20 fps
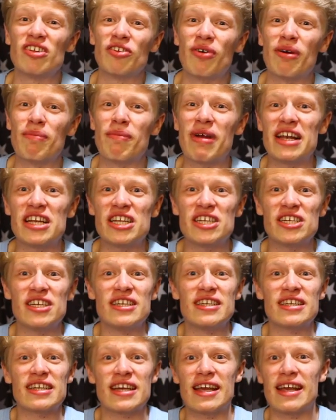who I
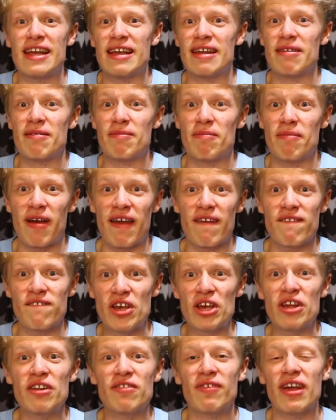mentioned in my
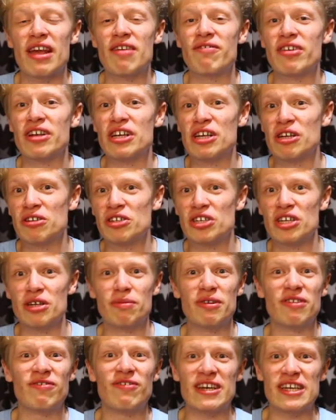first favourite
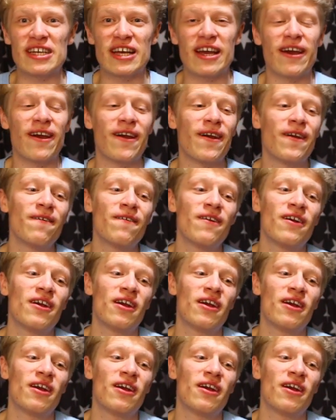YouTubers video,